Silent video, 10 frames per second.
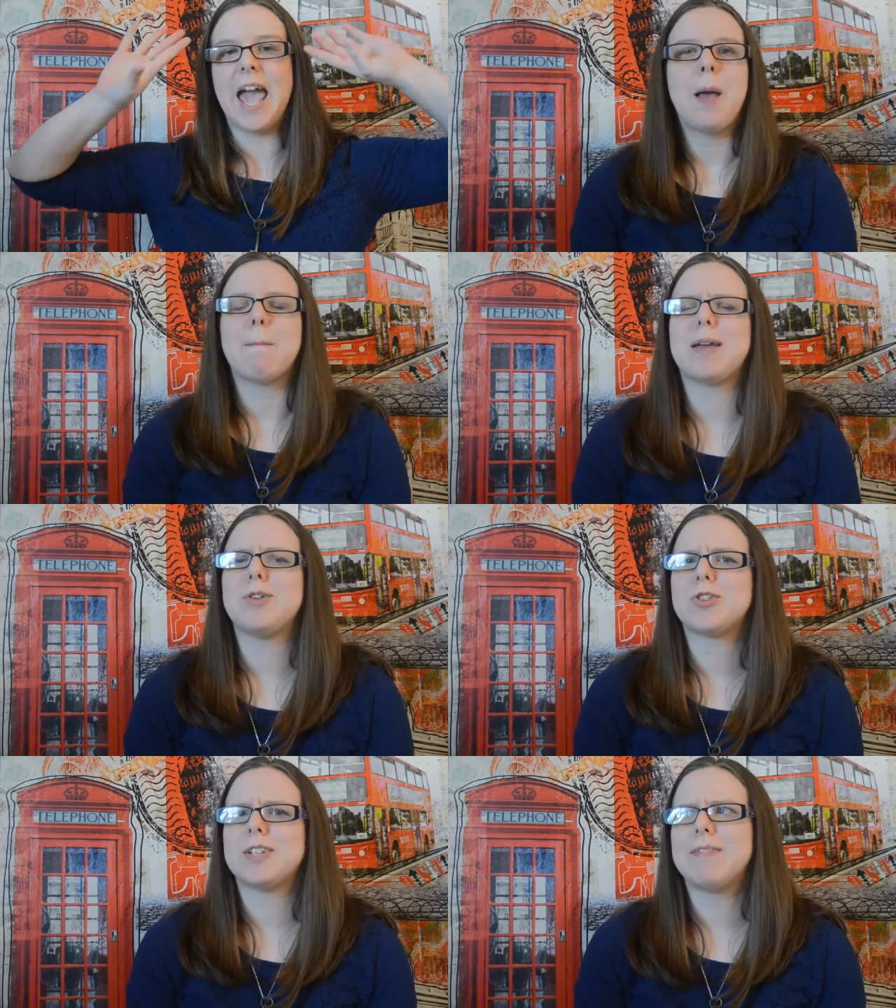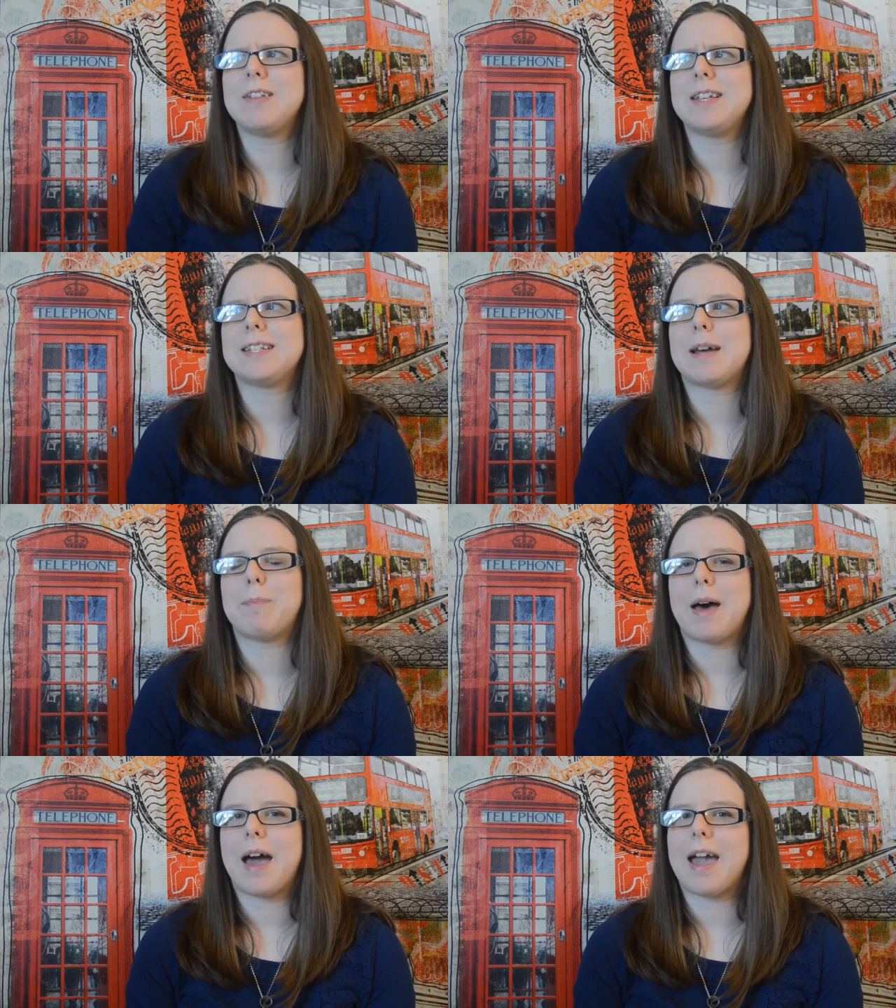But you should definitely
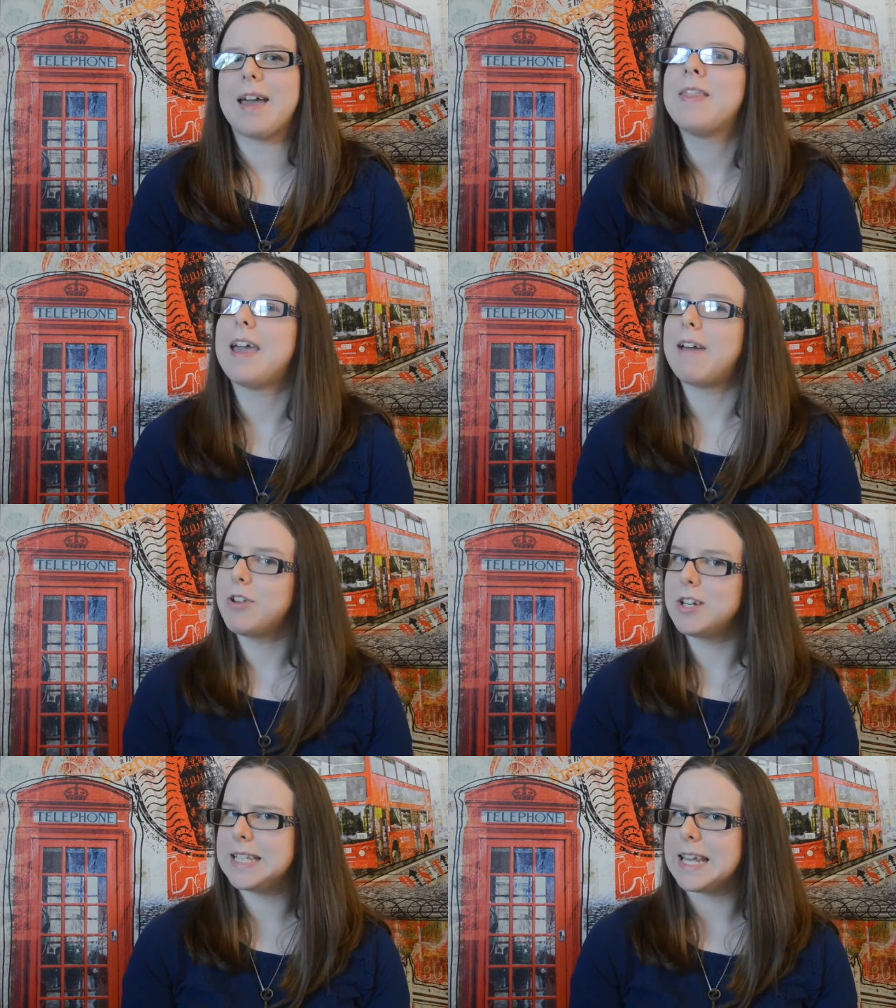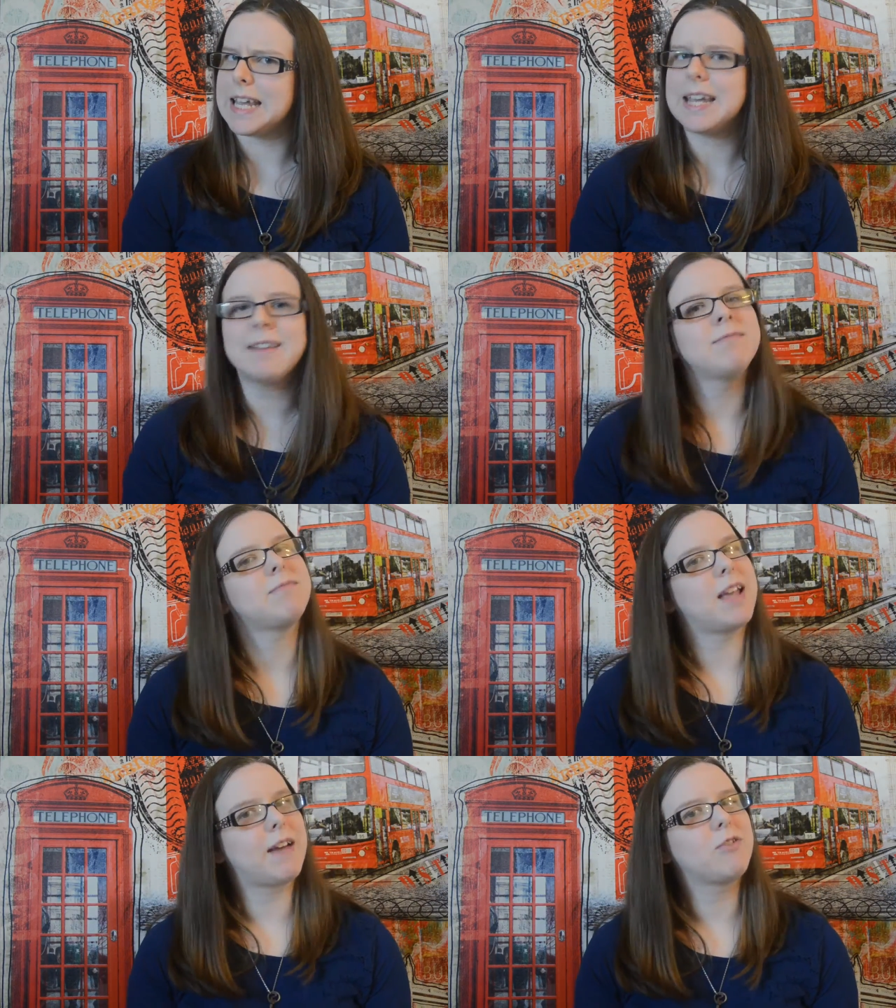stop by. They have good tea
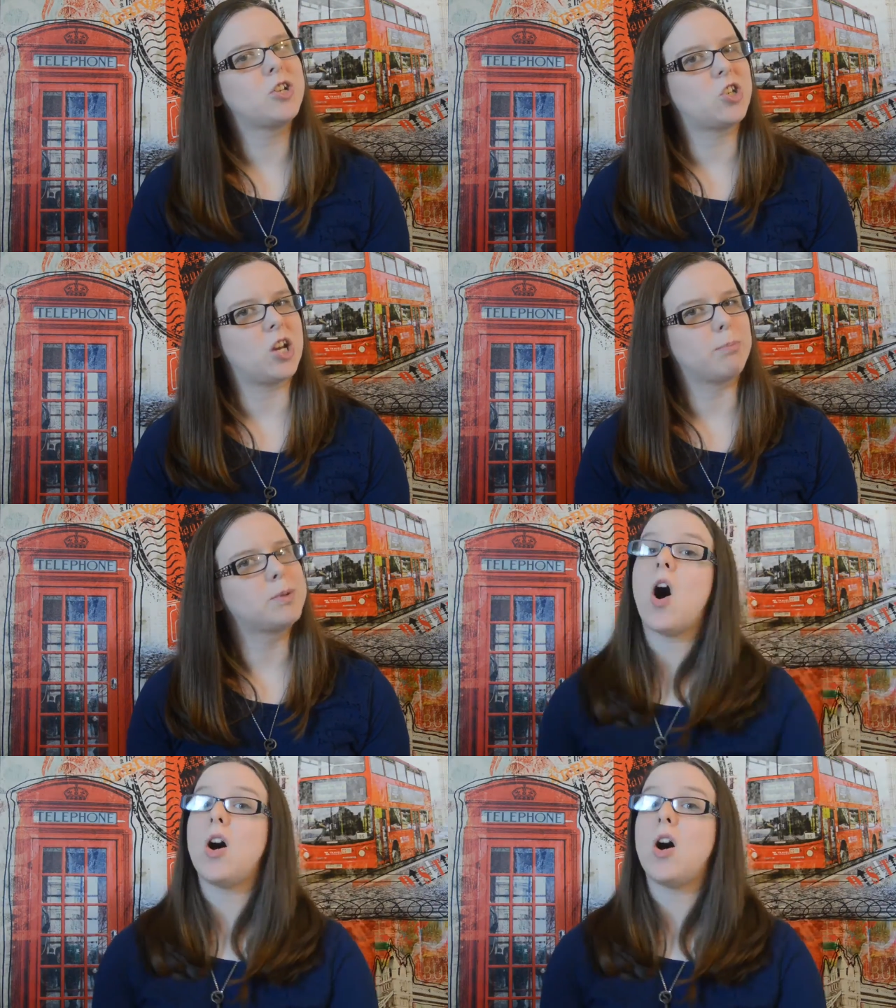and they have good chips.